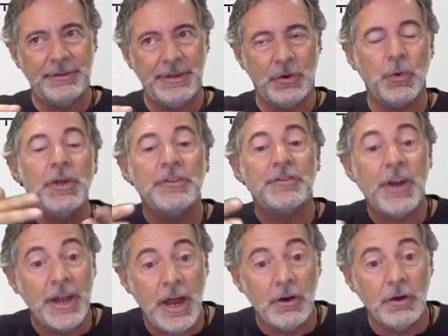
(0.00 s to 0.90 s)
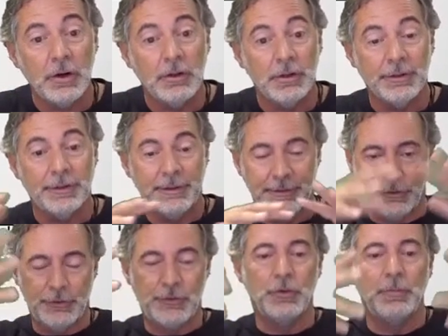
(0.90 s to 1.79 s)
green triangle.
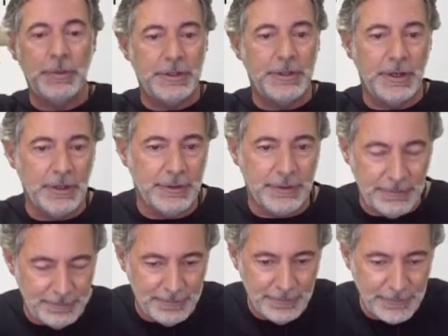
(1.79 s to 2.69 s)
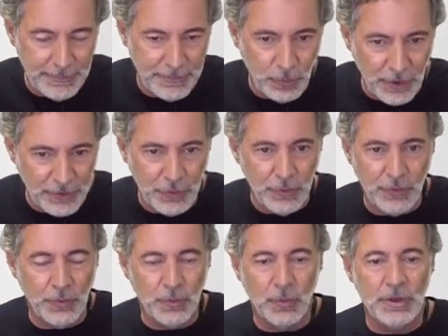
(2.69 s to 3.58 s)
Should be the what
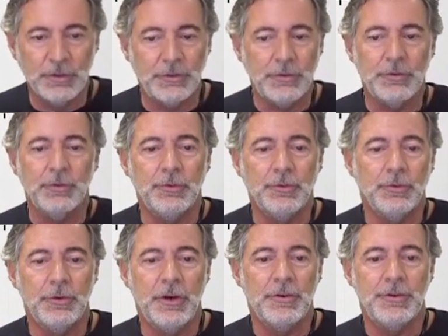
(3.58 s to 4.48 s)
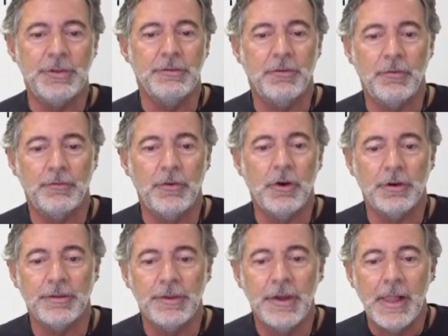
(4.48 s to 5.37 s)
you want to achieve, of
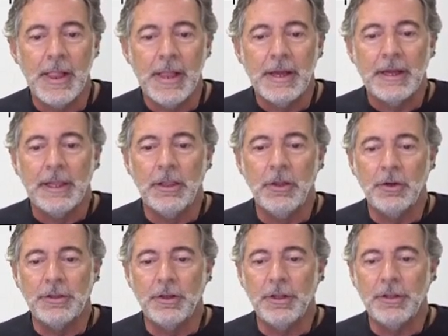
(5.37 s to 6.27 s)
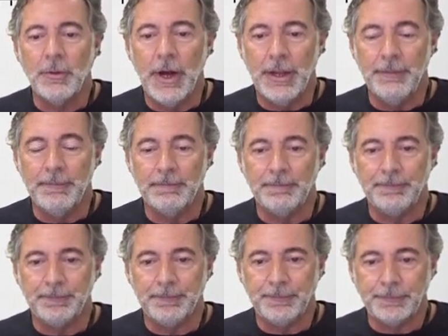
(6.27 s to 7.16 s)
course. Look the other one.
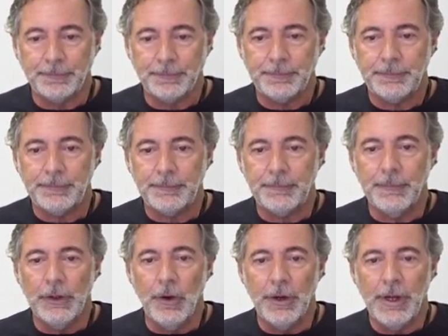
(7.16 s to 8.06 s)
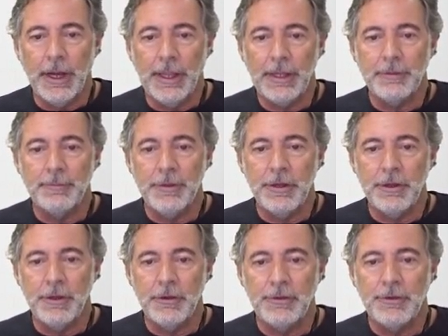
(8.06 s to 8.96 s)
Okay, let
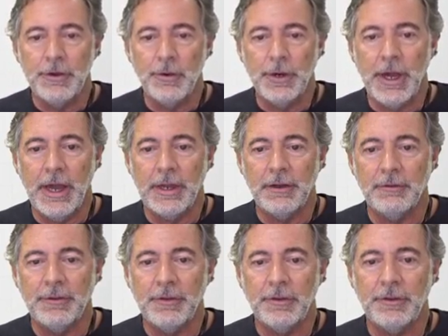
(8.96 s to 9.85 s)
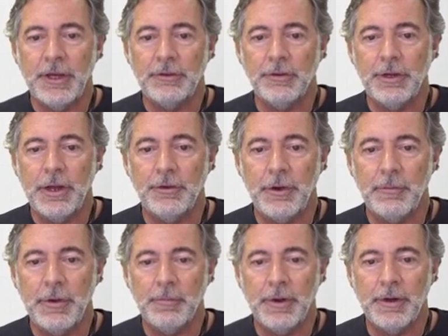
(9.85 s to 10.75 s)
me show again so that you can
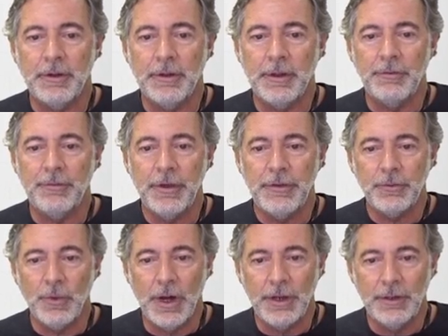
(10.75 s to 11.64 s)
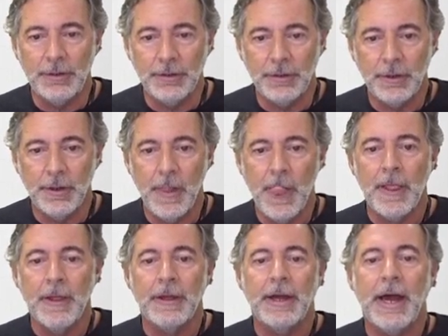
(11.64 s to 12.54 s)
remember the first one
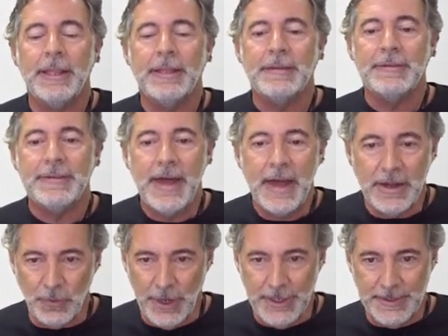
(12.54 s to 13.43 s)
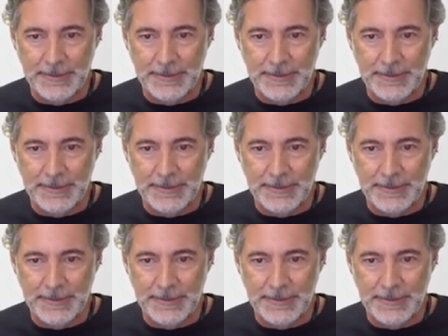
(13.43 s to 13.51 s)
and the second one.